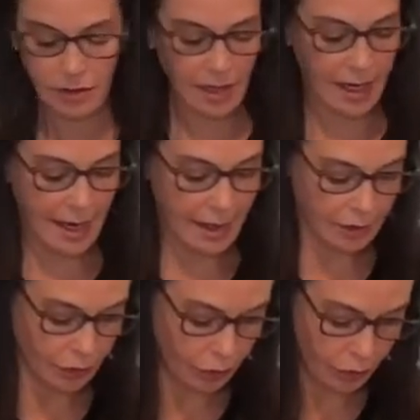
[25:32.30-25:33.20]

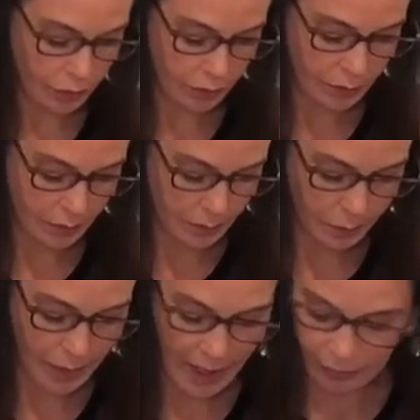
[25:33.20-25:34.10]
diagonal
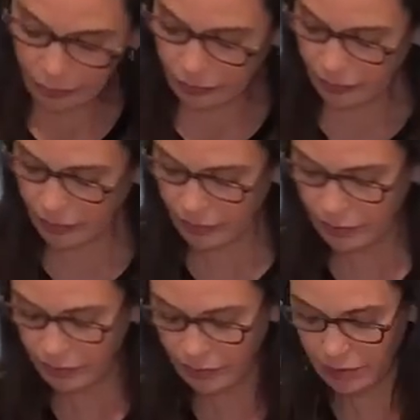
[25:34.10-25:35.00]
pattern,
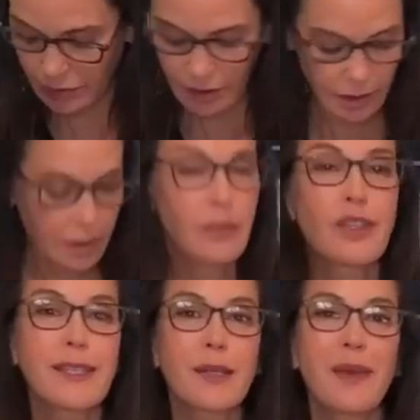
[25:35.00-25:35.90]

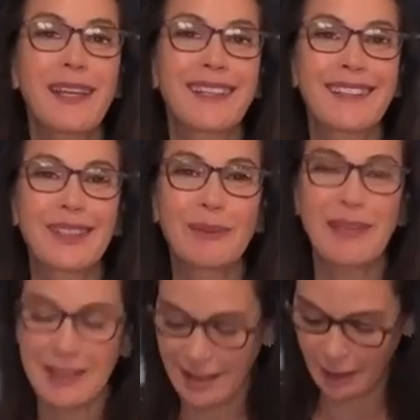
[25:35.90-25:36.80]
just to make it a little
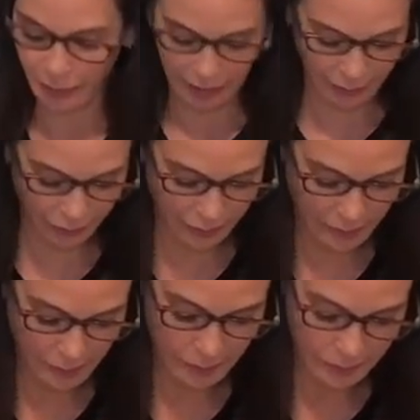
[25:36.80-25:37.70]
bit decorative.
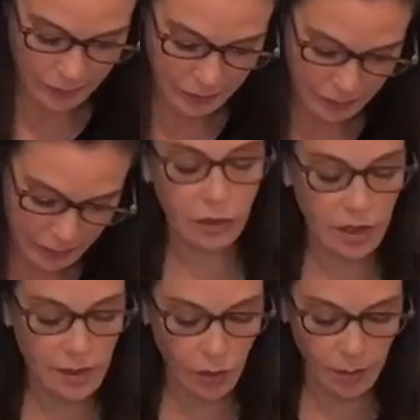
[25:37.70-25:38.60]

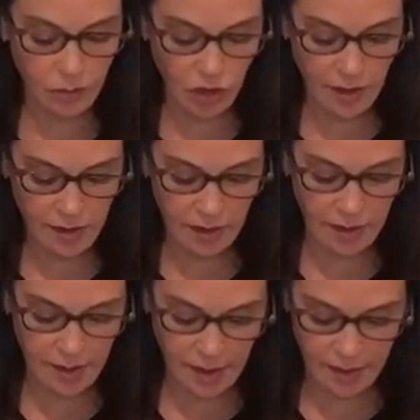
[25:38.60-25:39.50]
So I'm just
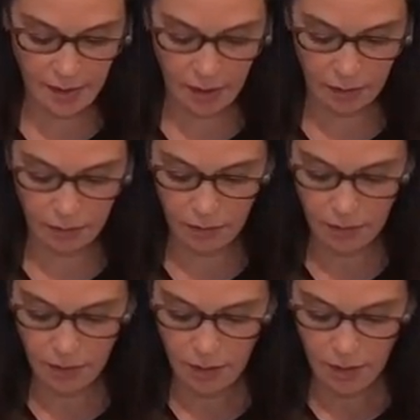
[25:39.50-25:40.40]
going to season
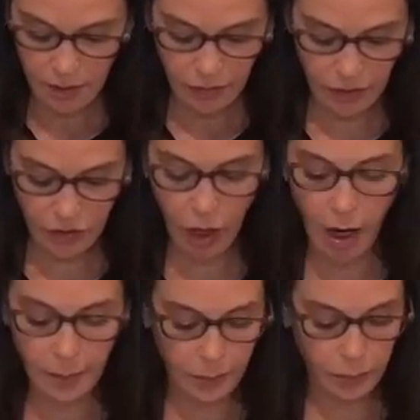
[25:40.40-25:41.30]
the
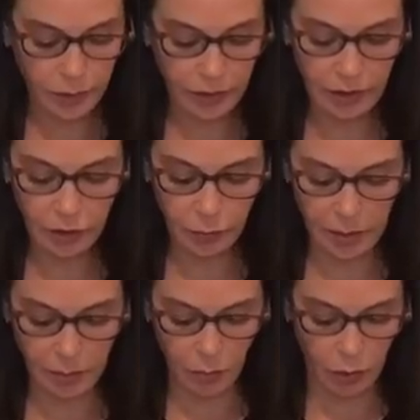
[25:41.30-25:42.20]
top with a little
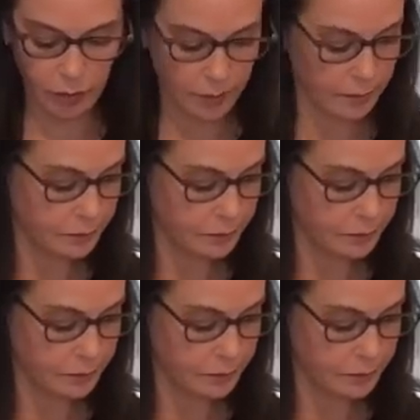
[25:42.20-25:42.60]
bit more